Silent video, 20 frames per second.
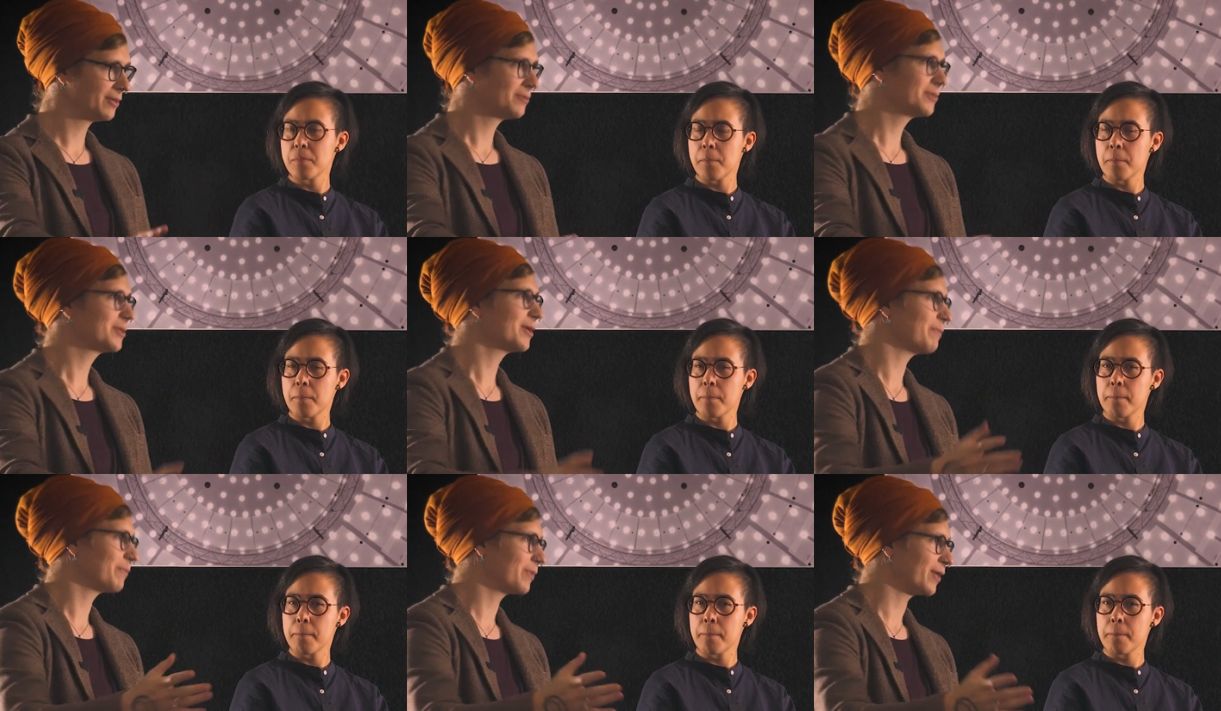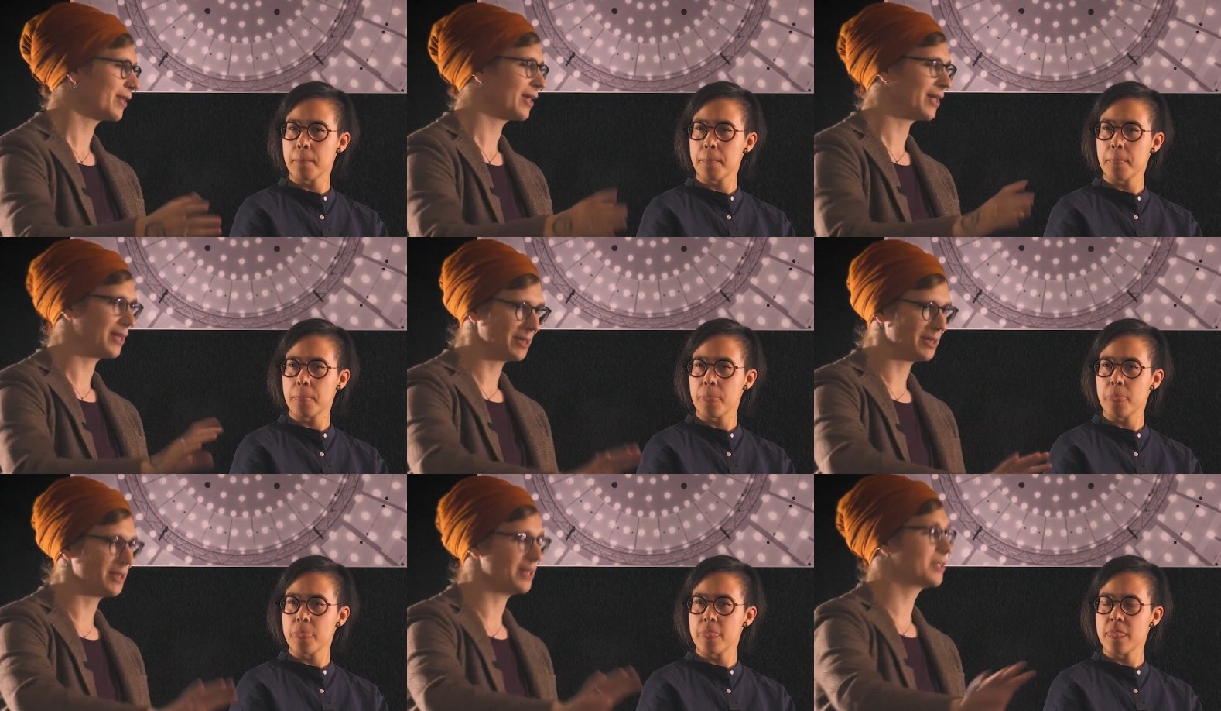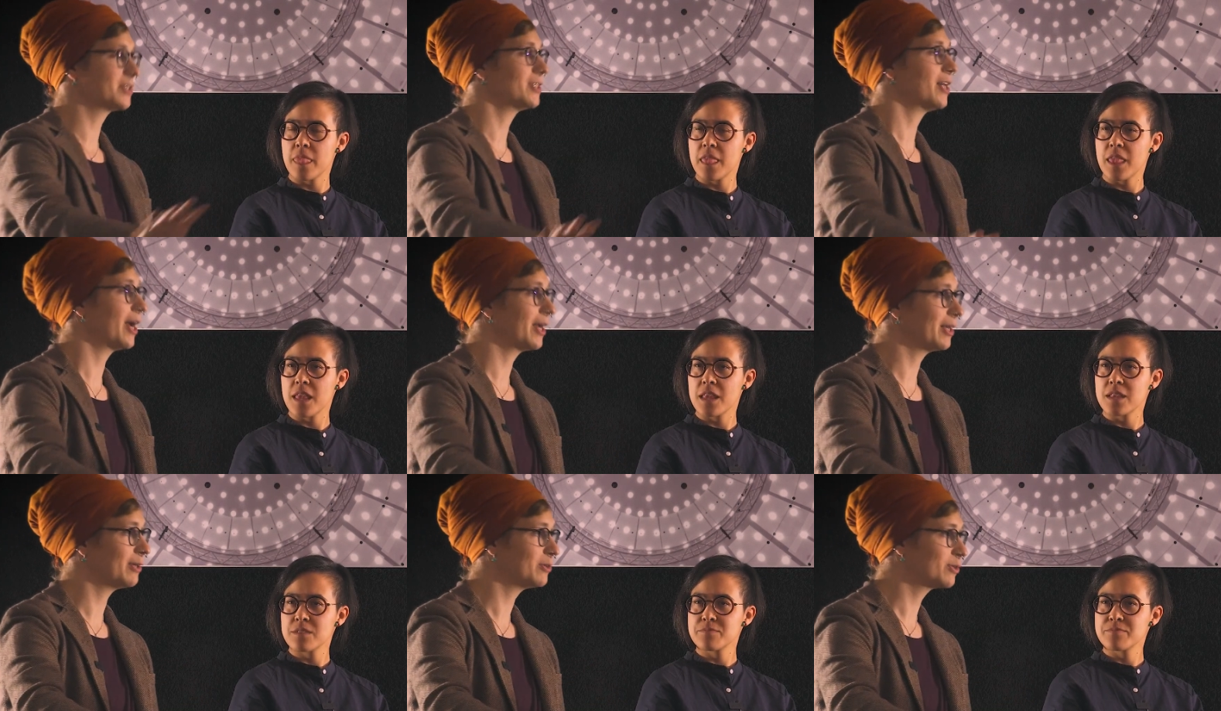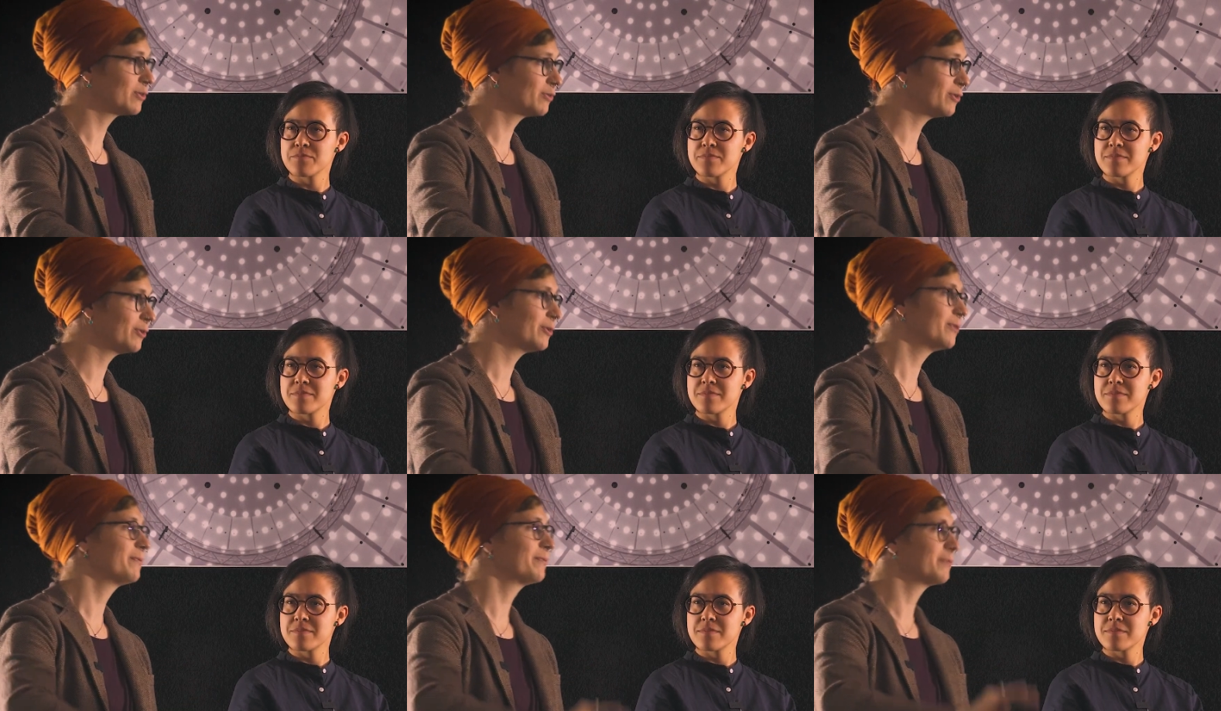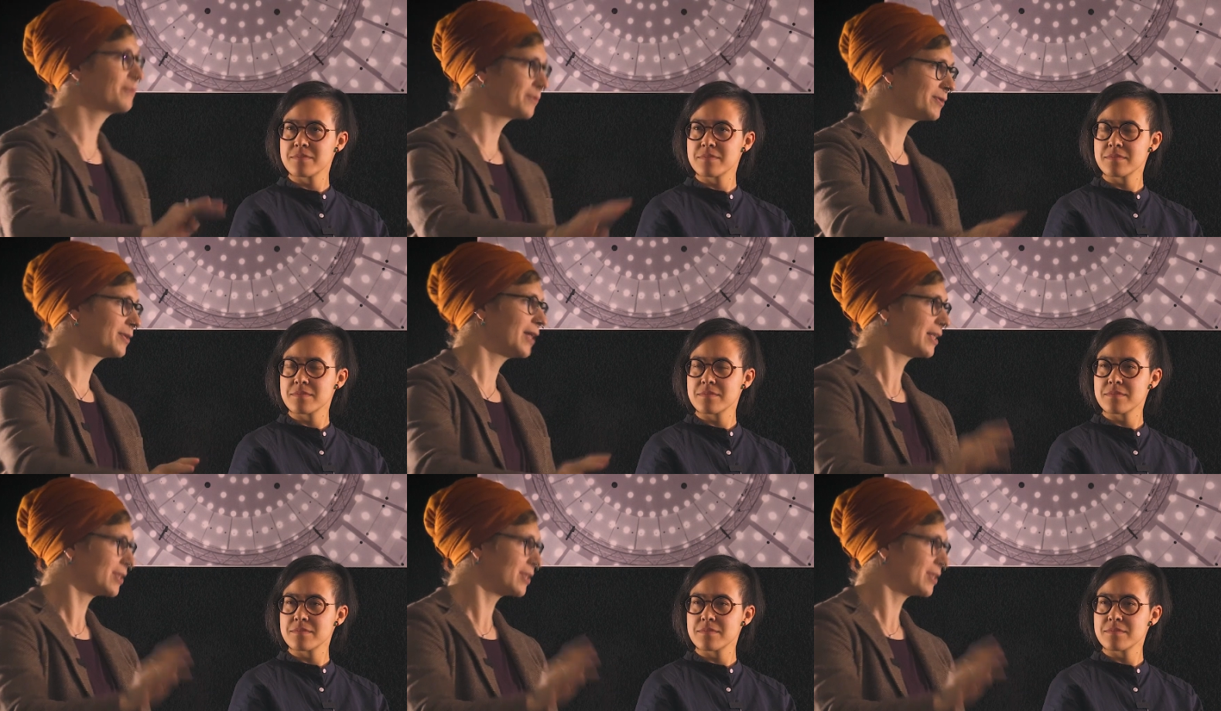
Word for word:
Speaker 1: something that it's not useful.